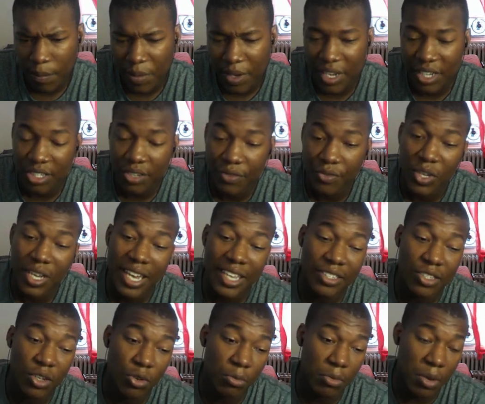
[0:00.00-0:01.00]
Because if you
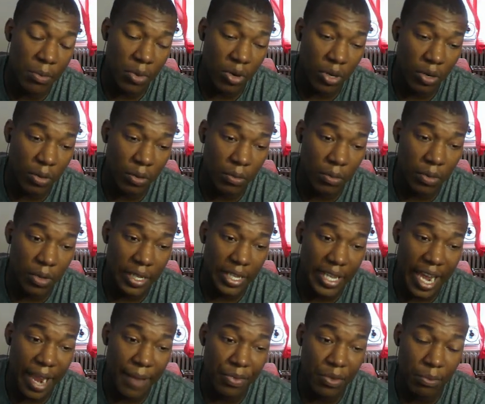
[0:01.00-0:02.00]
guys don't remember,
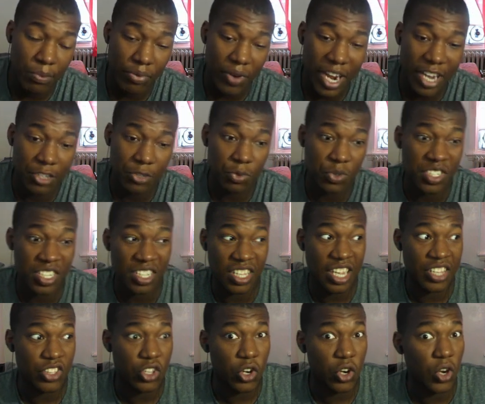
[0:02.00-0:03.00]
Captain Price was in
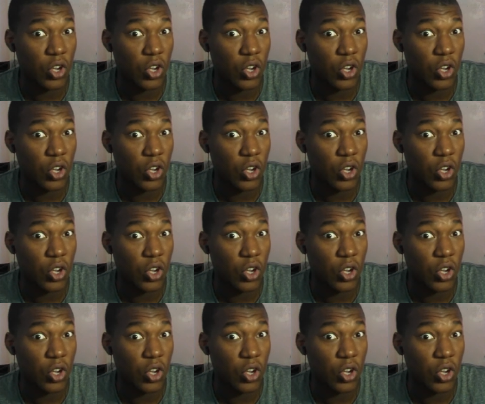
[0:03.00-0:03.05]
like the